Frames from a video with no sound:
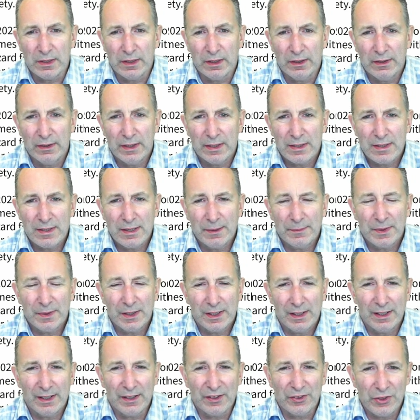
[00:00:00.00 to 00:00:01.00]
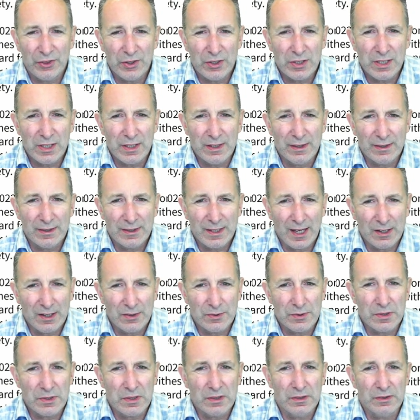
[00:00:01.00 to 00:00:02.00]
that's something like
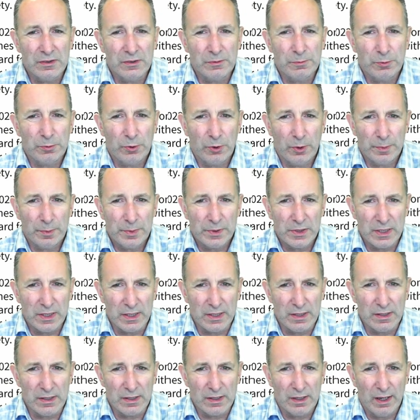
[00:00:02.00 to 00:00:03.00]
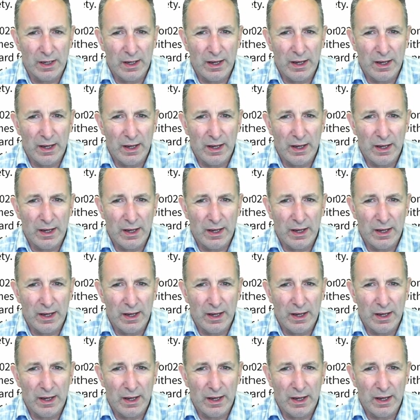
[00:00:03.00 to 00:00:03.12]
30,000 properties